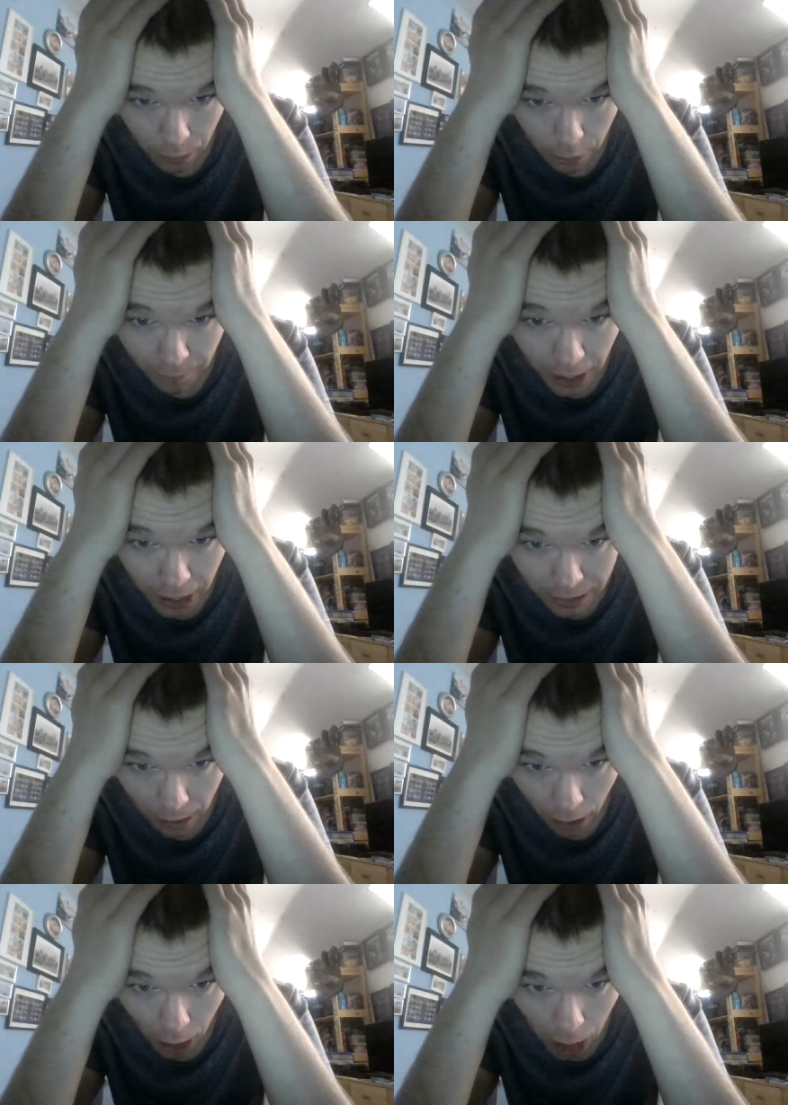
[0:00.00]
the
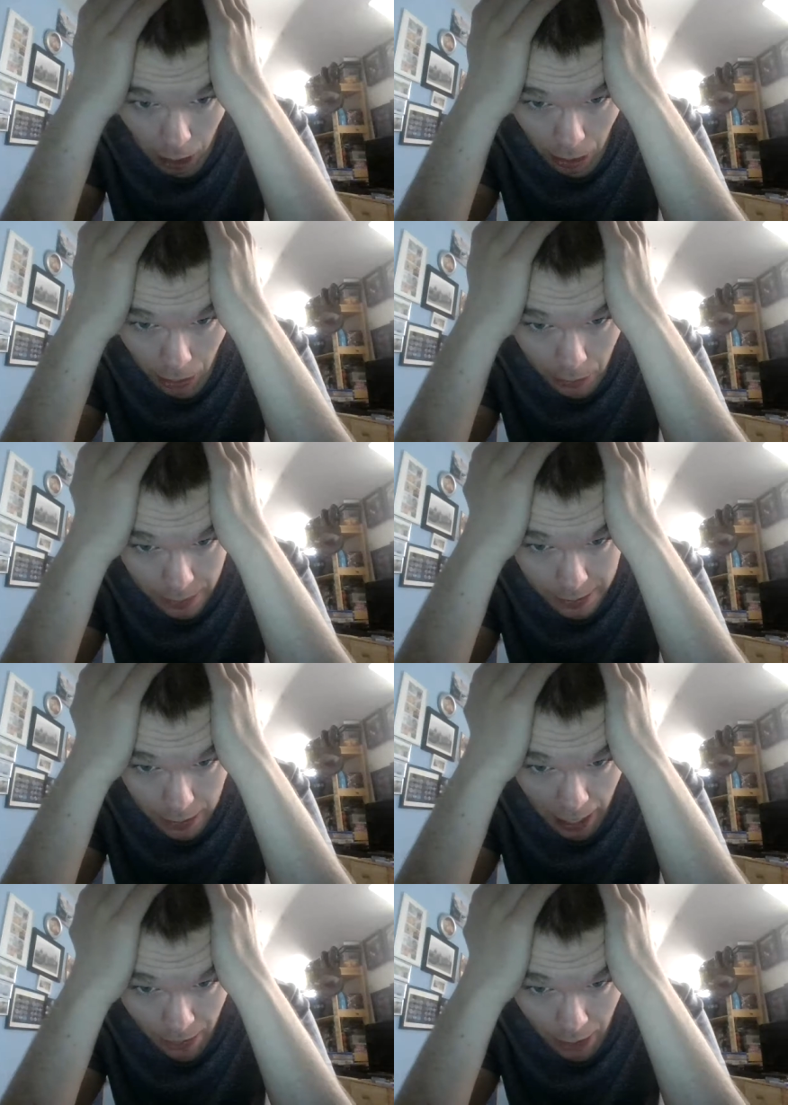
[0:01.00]
first arc
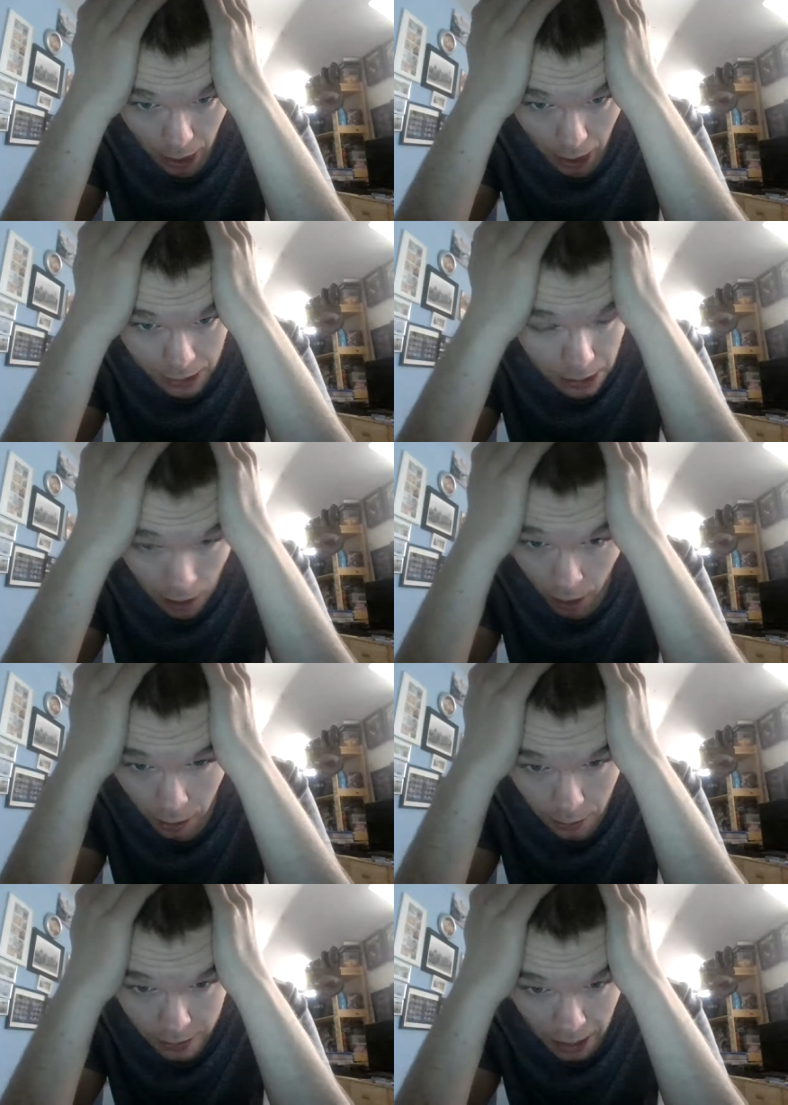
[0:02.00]
and the last
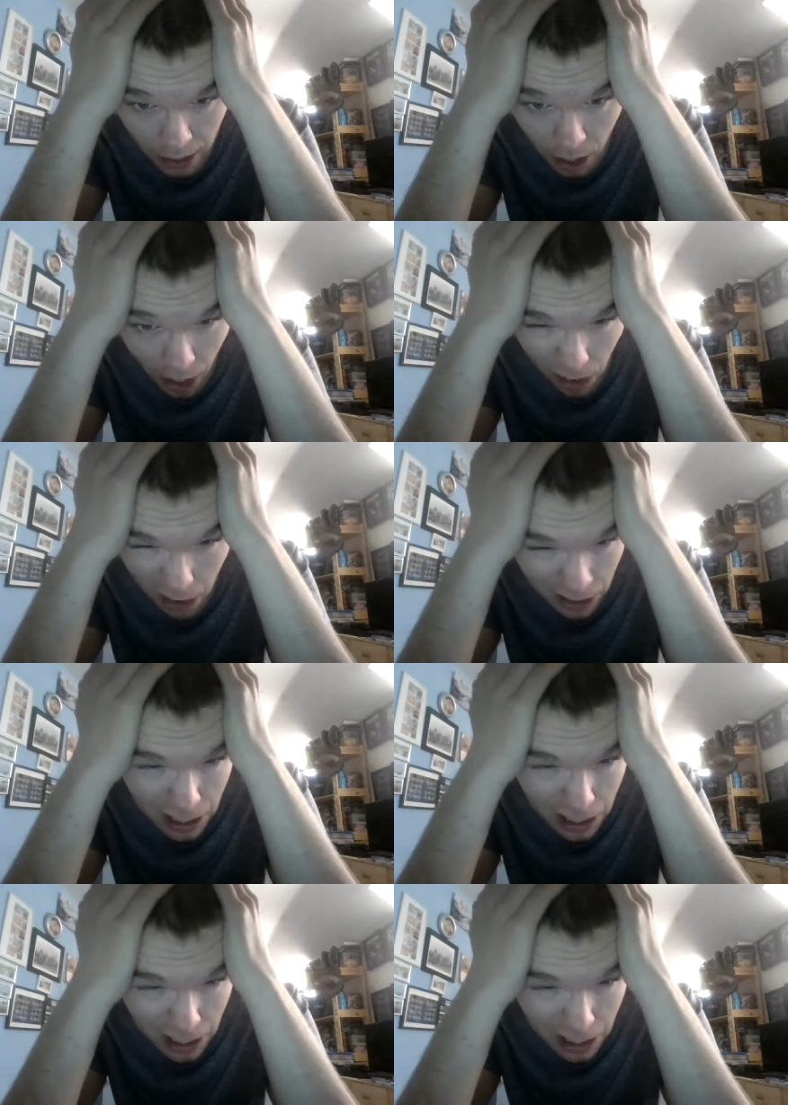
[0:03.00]
arc. The second arc